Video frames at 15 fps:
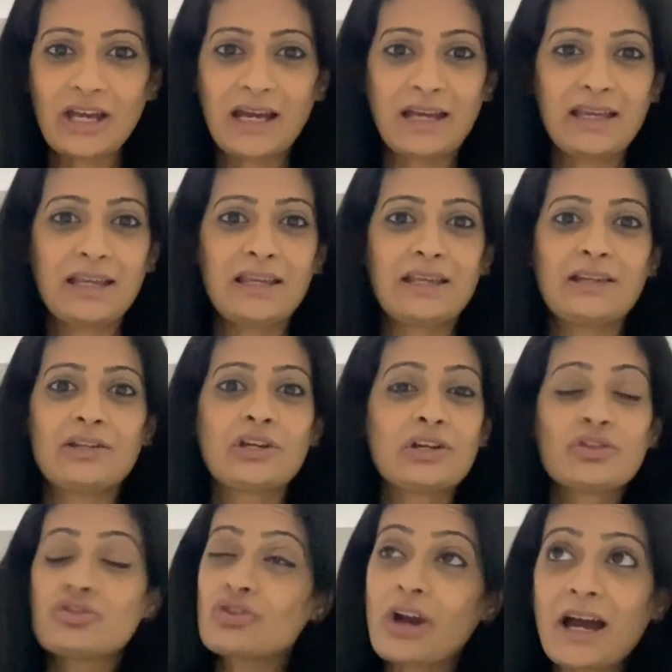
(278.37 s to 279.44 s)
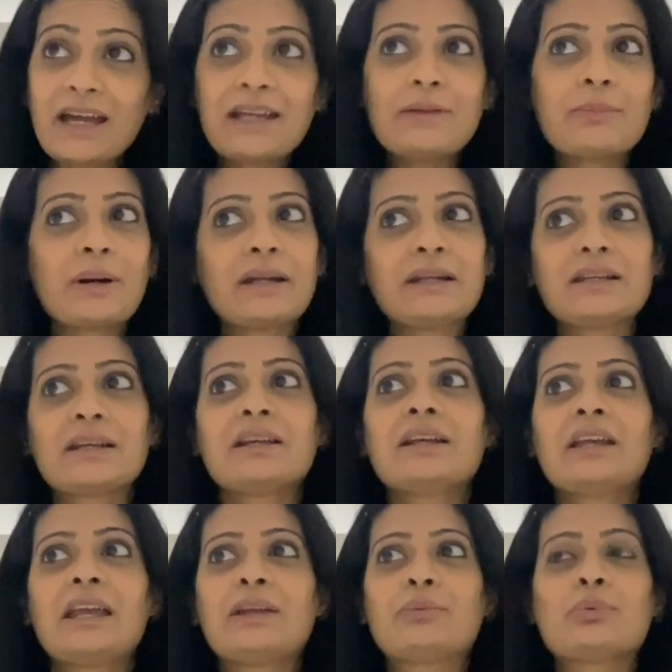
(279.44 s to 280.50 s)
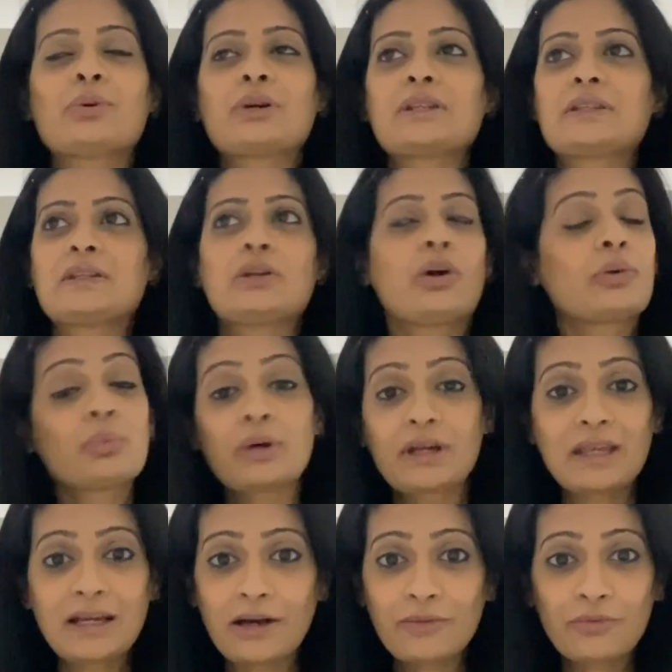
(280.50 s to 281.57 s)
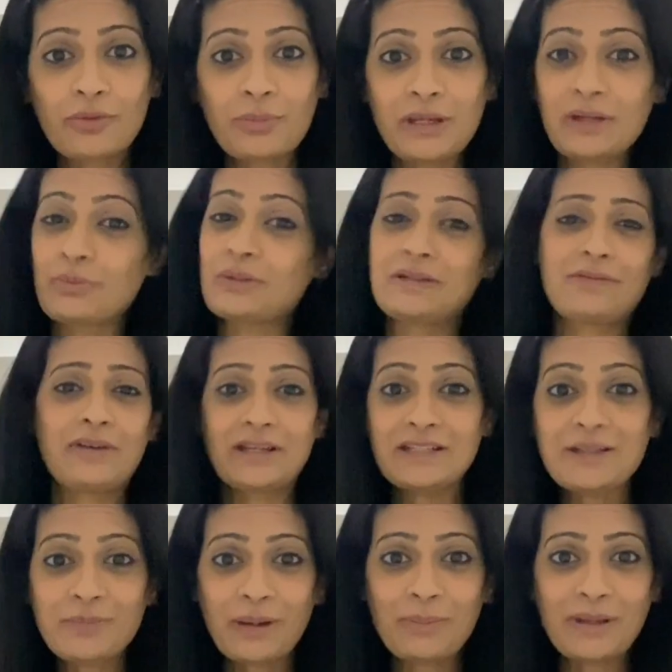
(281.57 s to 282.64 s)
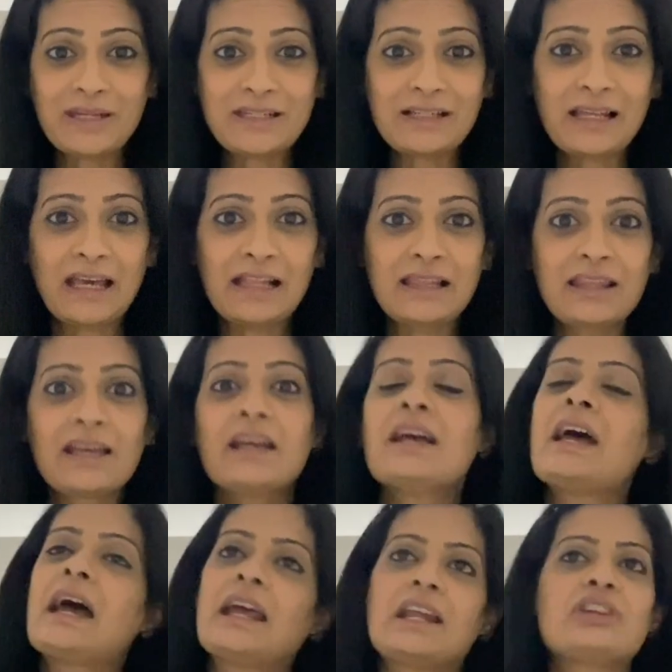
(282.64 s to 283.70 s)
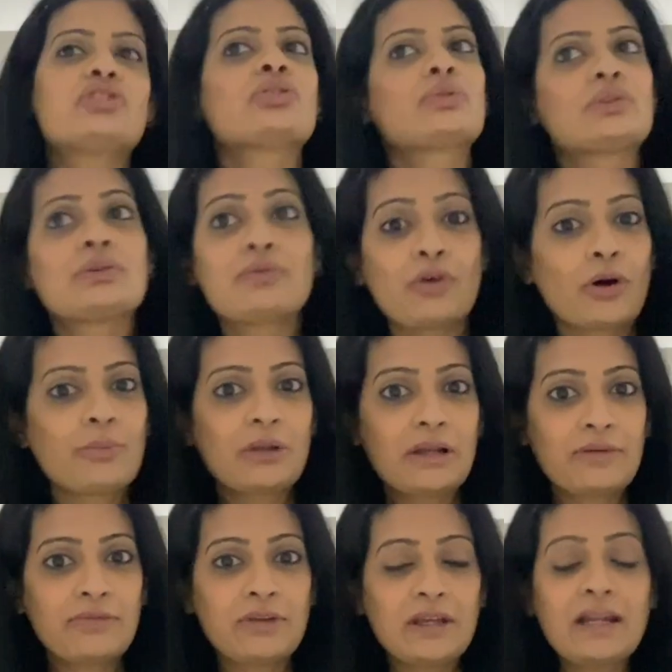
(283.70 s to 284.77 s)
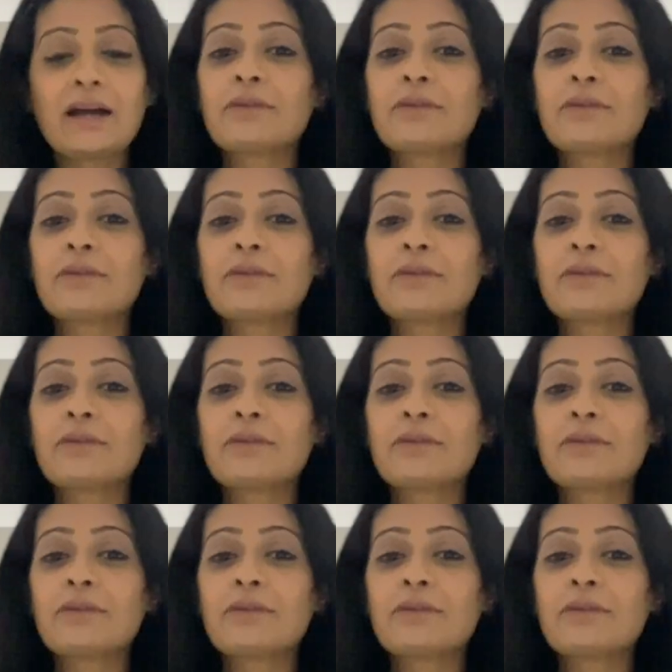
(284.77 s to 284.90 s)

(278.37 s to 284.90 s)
I tried, but it was not working out for me. It was affecting my mental health, and I chose to formula feed.